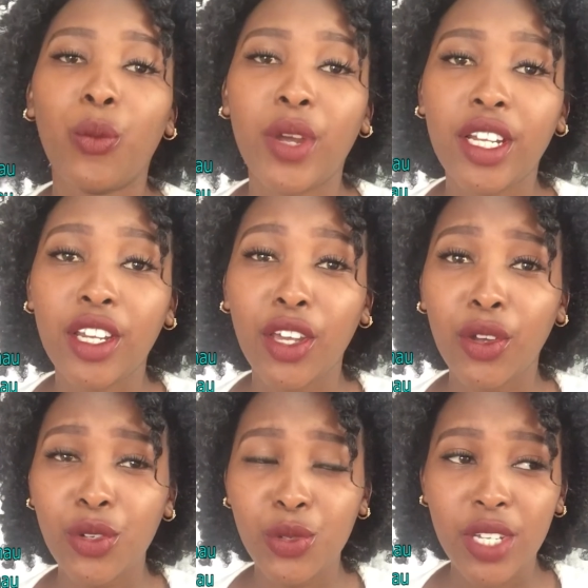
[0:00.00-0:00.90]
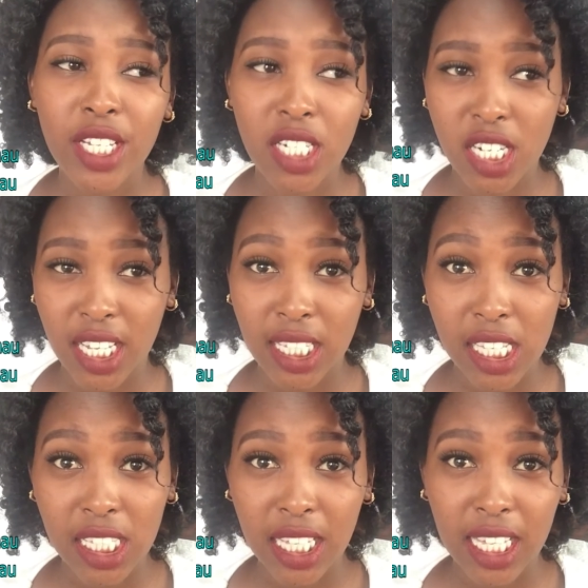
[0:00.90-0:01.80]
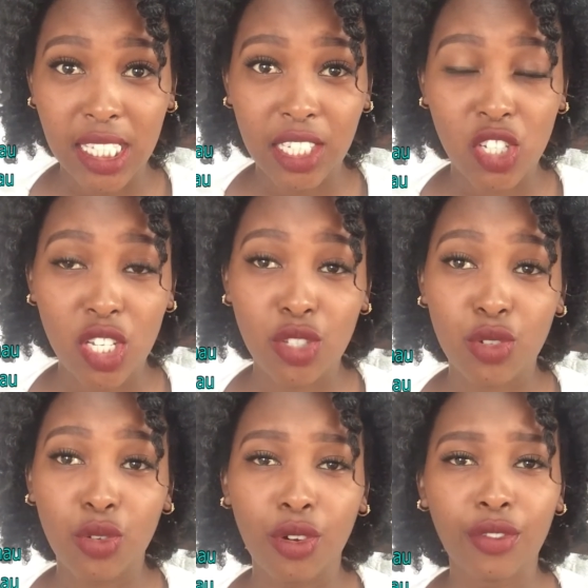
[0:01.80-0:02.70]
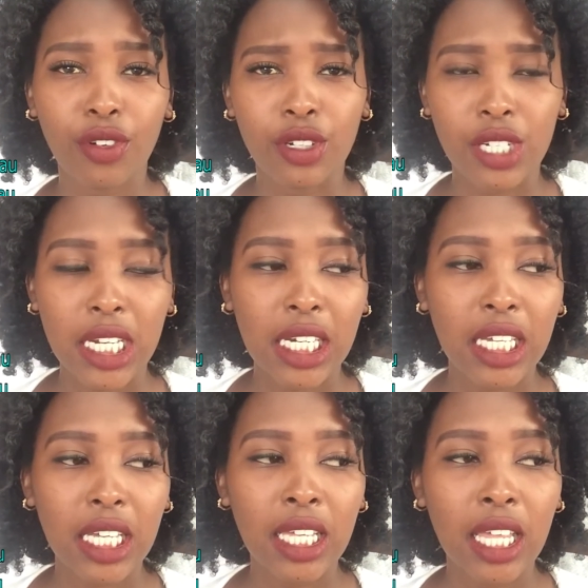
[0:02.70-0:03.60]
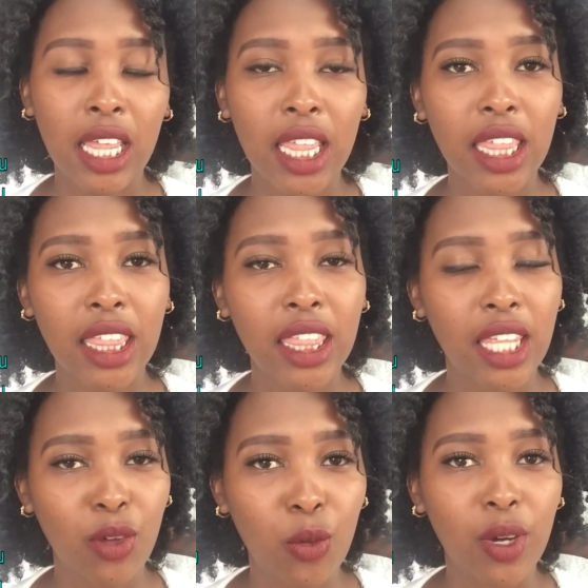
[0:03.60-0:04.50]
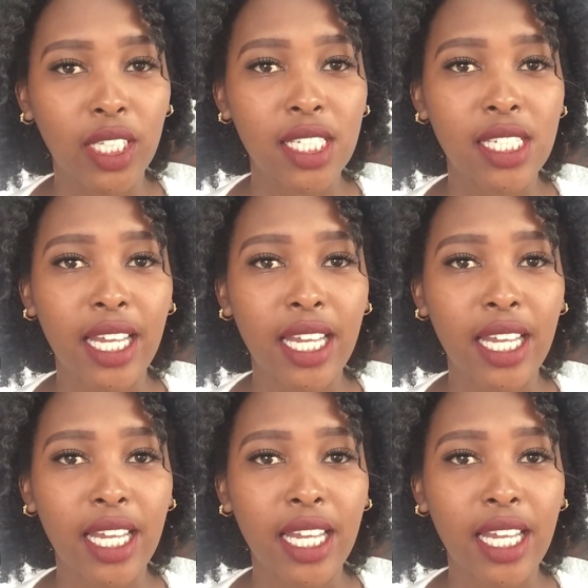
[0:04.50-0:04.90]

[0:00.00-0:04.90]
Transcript: When you're doing dresses, I suggest you go for really thick ones.